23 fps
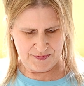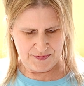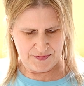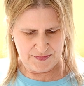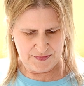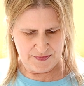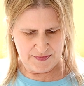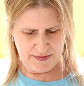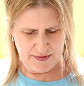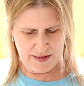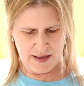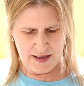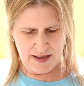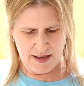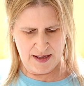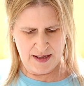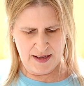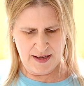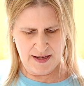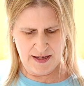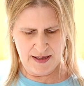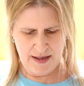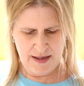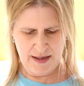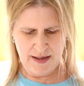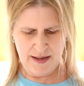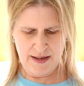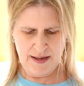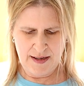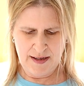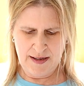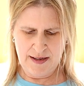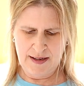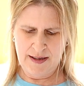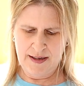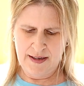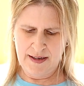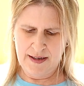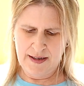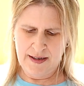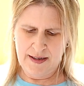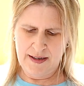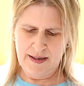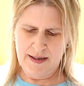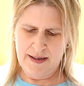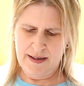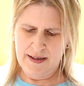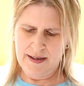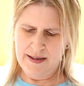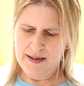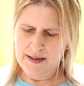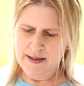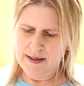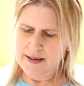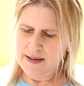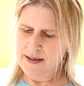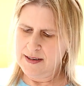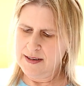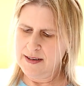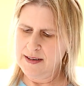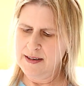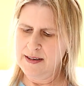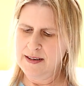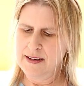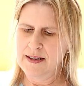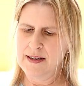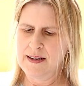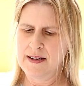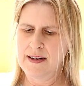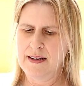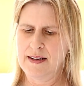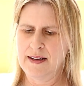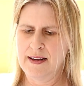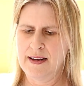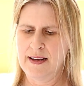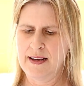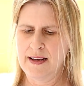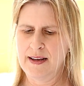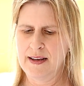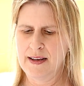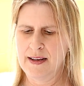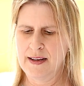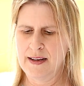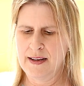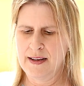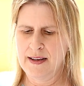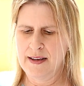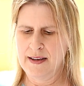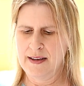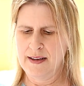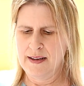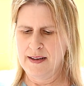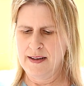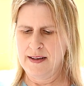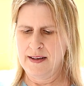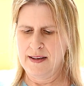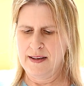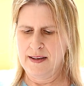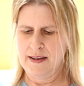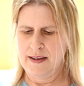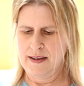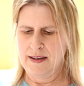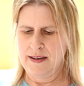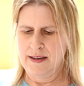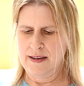(no one is talking)